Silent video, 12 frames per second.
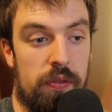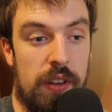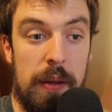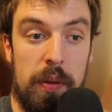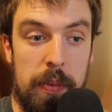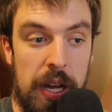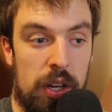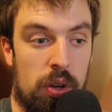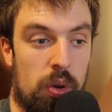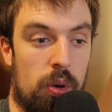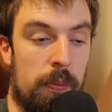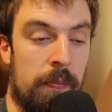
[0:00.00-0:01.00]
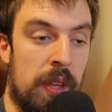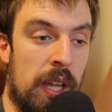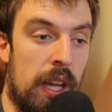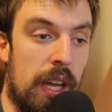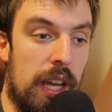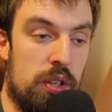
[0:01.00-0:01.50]
family back home
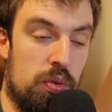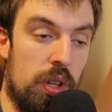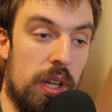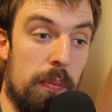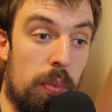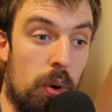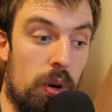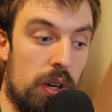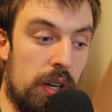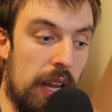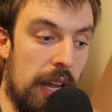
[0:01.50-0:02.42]
is really important.